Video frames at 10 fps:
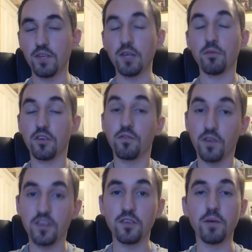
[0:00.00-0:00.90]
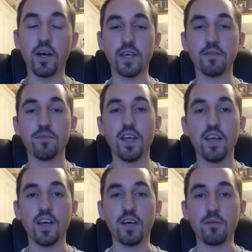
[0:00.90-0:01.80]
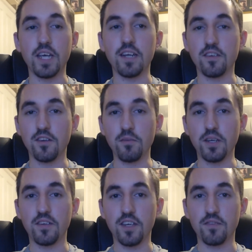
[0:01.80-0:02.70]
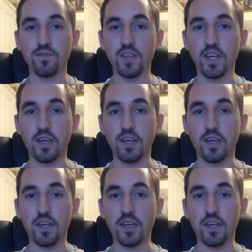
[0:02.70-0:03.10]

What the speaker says: he was confronted by when he entered the meeting